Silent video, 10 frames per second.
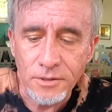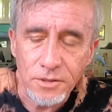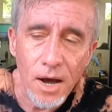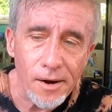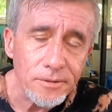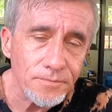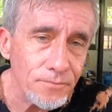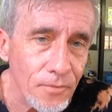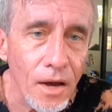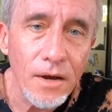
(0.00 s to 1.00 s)
So,
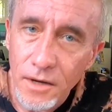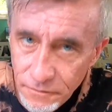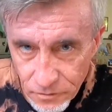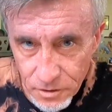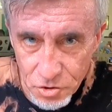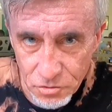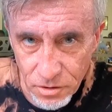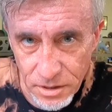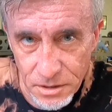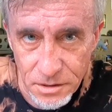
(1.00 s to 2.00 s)
if you're
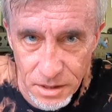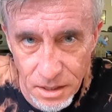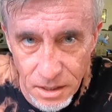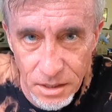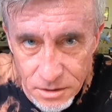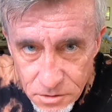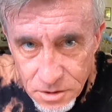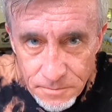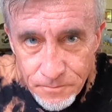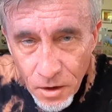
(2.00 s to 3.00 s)
enjoying
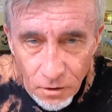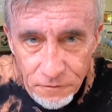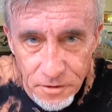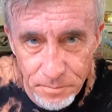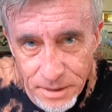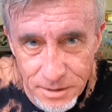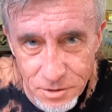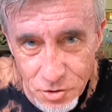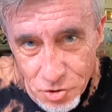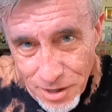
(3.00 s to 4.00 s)
these off the
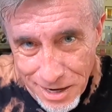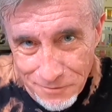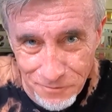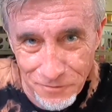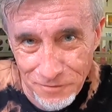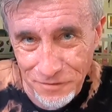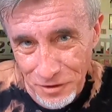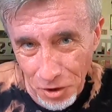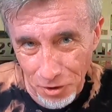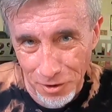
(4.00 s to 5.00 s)
beaten track
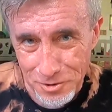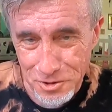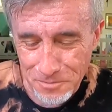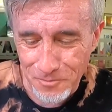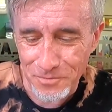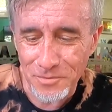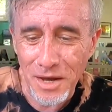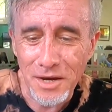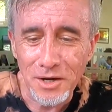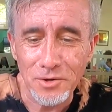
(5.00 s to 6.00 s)
vlogs,
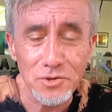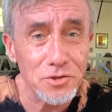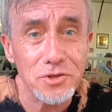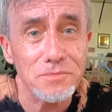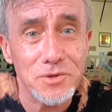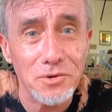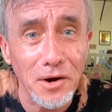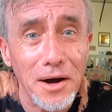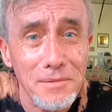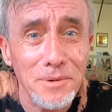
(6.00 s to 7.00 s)
could you
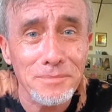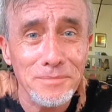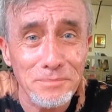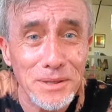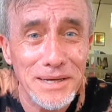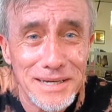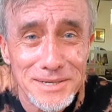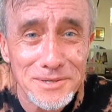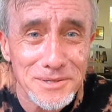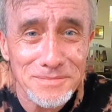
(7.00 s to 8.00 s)
subscribe,
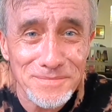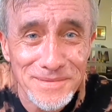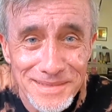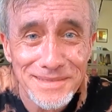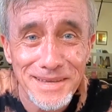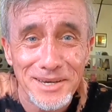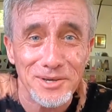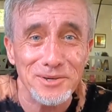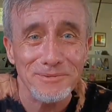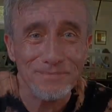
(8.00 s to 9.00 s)
please?
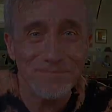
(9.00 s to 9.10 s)
Thank you.